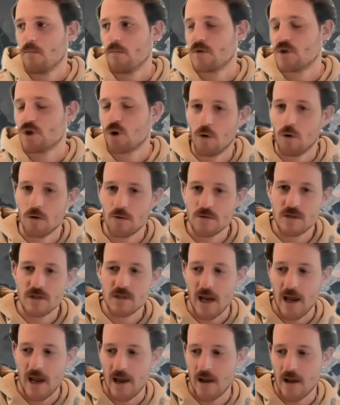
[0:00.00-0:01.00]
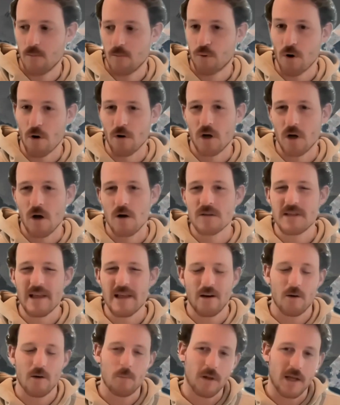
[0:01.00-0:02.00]
tools and protocols that
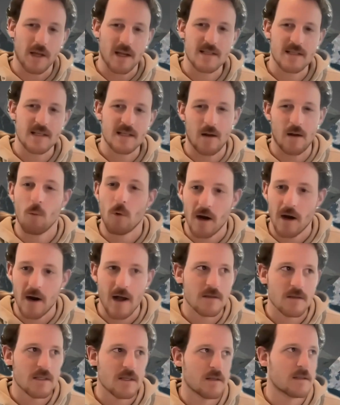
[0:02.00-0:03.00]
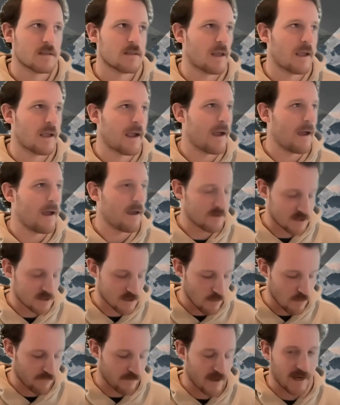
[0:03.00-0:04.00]
are in place in warehouses. Like
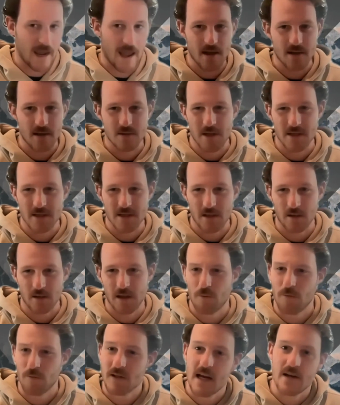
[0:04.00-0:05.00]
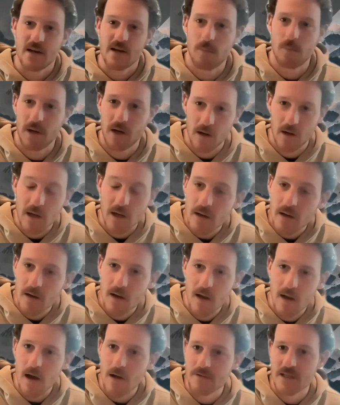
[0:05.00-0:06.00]
Snowflake has basically a retention period
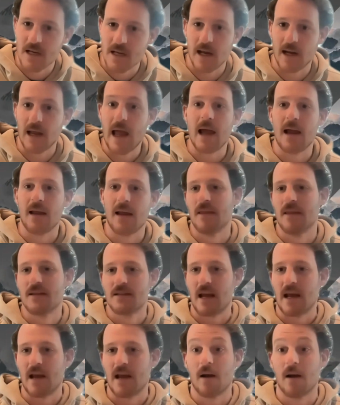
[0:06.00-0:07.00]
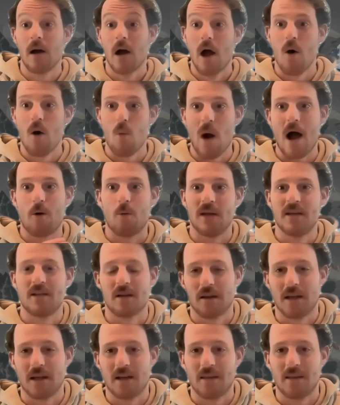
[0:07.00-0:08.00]
of saying, hey, this data, while we
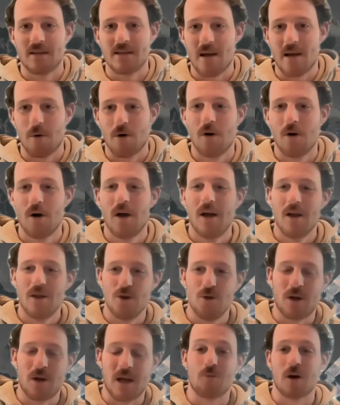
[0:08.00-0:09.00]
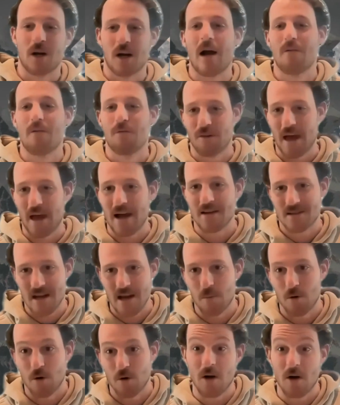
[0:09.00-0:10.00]
deleted the table, you can recover that
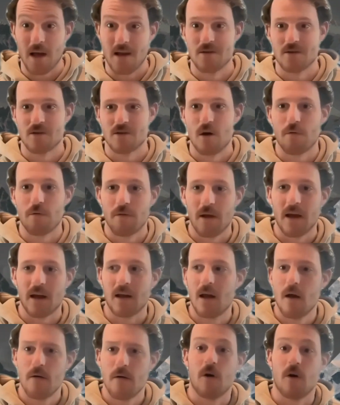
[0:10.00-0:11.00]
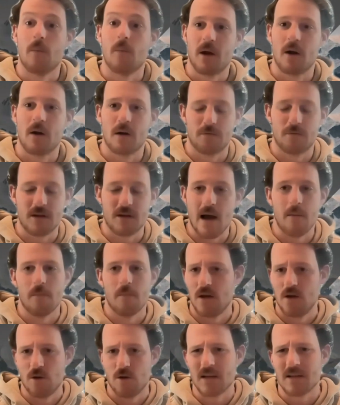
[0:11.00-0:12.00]
table in Snowflake for a period of time.
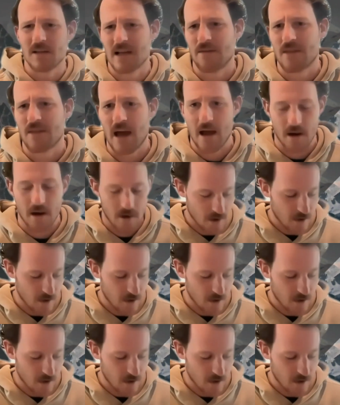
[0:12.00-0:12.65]
And you can set that